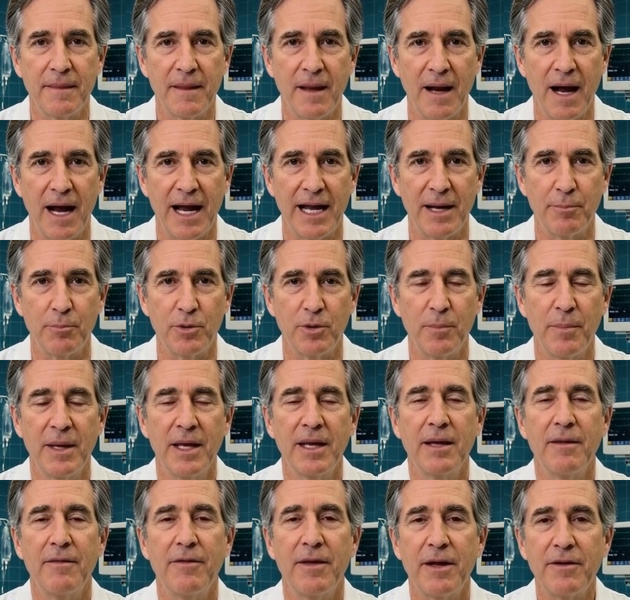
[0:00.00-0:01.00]
I
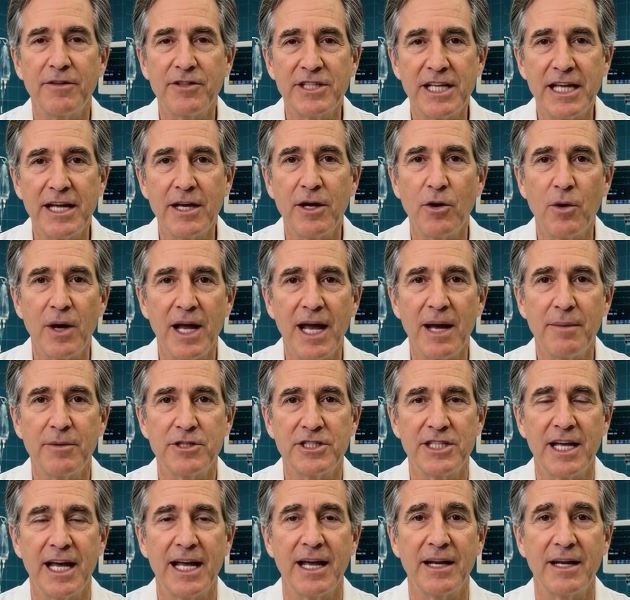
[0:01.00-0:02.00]
implemented 15 grams
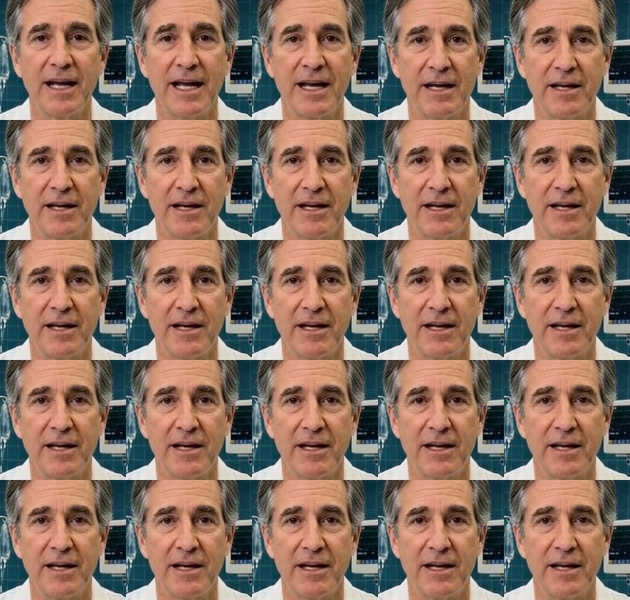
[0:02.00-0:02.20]
daily,